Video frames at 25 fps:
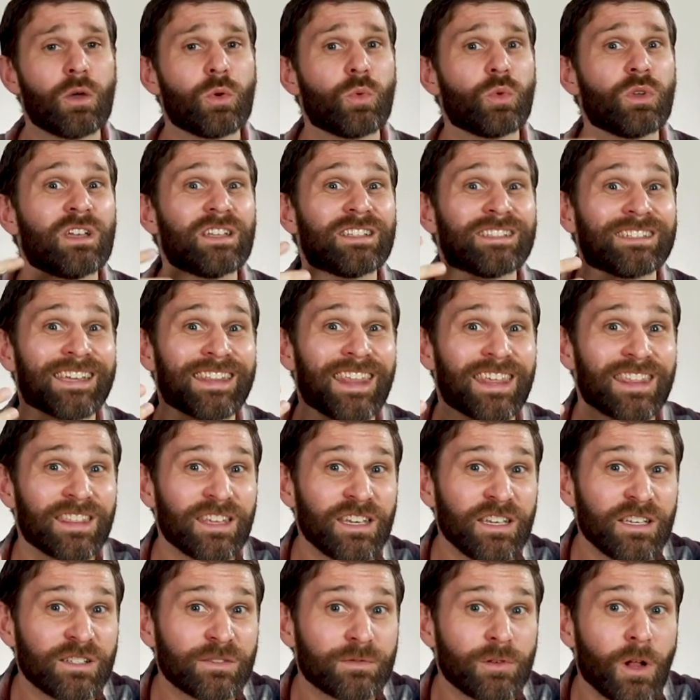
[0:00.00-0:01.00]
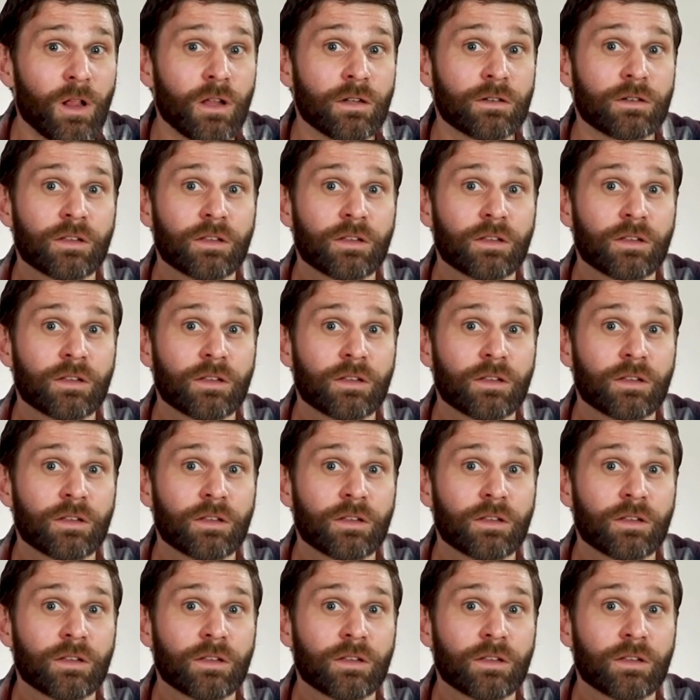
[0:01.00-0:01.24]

We could say that these fall